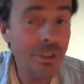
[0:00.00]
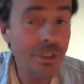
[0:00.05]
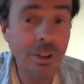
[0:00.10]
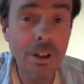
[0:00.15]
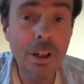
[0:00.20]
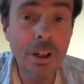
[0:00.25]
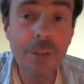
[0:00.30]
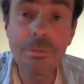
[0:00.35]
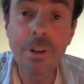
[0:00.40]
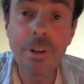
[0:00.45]

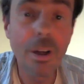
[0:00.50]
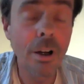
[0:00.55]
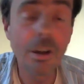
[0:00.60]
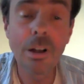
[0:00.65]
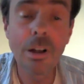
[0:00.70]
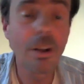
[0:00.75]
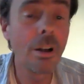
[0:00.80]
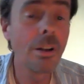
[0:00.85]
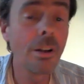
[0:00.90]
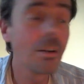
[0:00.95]
I've
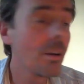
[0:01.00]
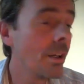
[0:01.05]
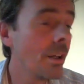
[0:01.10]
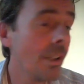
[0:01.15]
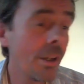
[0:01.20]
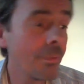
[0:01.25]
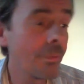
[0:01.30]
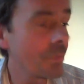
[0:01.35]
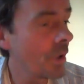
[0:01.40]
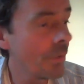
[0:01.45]
always
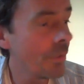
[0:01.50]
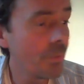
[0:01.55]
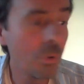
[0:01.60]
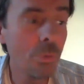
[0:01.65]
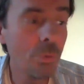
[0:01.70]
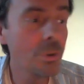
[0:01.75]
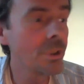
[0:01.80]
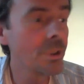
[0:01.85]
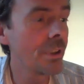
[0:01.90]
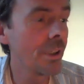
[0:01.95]

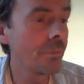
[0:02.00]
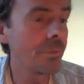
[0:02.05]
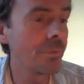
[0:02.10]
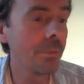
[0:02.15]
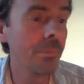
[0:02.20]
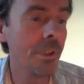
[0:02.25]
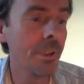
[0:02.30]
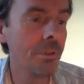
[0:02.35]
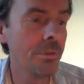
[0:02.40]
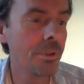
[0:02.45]
loved
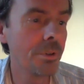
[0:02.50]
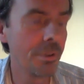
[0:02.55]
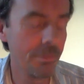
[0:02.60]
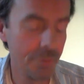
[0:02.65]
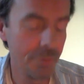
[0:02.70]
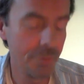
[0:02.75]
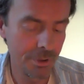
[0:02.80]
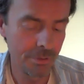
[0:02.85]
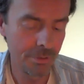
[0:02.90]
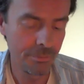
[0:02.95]
him. He was
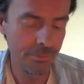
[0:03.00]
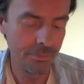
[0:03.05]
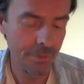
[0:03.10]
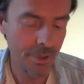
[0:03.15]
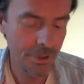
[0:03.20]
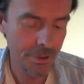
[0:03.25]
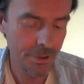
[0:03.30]
the first